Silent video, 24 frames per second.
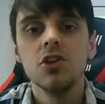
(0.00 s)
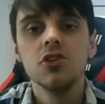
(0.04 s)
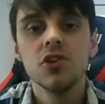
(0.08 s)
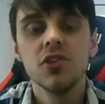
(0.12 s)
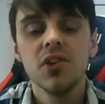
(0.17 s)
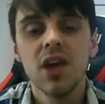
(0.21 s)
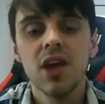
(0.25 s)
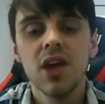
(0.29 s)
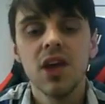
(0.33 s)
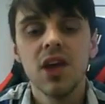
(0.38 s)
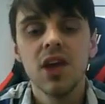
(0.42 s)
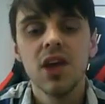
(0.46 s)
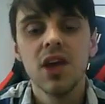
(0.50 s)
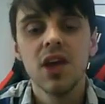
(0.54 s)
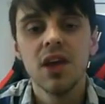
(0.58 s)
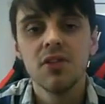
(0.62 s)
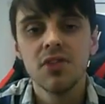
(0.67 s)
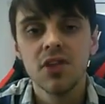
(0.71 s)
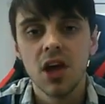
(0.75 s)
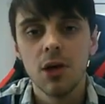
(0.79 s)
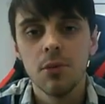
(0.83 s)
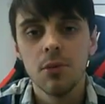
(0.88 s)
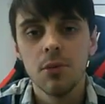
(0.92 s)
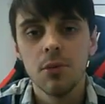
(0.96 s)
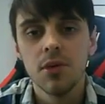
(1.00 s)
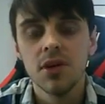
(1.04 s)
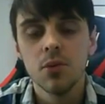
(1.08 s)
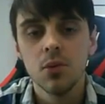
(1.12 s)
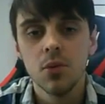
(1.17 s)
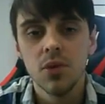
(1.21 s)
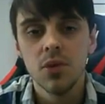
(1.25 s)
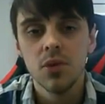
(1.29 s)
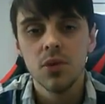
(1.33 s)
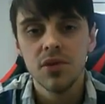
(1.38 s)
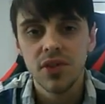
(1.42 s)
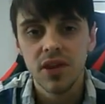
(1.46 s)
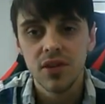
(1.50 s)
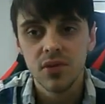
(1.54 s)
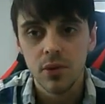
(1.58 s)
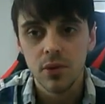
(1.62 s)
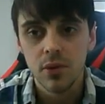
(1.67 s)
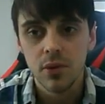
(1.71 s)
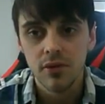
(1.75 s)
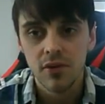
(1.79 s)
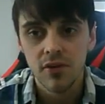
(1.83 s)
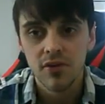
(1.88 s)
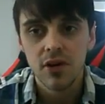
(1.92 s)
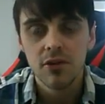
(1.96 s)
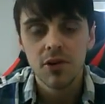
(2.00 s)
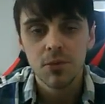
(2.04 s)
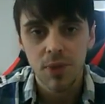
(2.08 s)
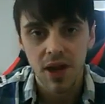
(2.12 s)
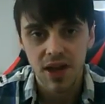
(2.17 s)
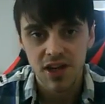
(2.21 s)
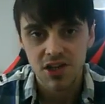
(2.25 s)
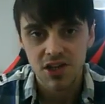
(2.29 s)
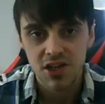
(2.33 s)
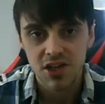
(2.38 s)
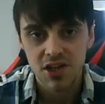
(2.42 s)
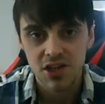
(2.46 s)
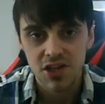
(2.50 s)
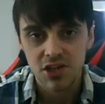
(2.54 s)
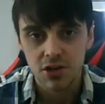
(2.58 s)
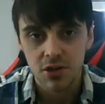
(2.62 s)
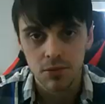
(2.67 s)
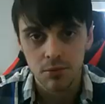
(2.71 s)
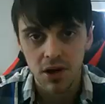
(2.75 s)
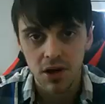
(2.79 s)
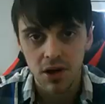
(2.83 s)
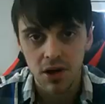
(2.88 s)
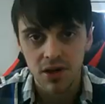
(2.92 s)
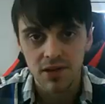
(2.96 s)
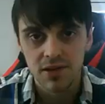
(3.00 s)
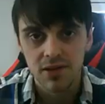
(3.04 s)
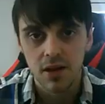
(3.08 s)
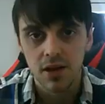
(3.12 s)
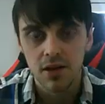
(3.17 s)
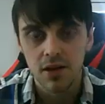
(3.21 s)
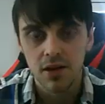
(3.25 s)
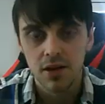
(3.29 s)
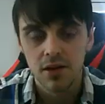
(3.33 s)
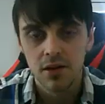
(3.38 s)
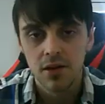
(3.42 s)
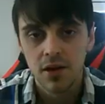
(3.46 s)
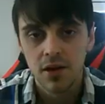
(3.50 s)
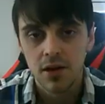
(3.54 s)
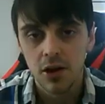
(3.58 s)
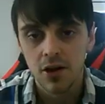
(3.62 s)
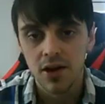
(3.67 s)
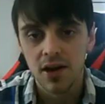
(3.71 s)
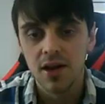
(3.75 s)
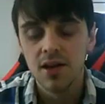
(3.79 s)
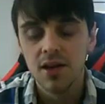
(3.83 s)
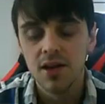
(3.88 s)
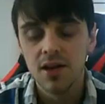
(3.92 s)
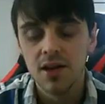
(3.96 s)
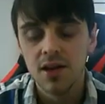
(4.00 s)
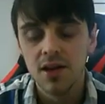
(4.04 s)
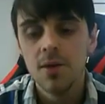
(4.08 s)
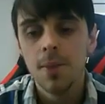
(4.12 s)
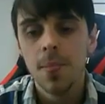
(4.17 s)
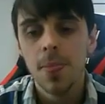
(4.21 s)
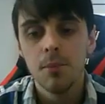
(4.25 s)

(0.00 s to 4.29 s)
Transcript: You just have to come in with this with a very patient mindset, okay?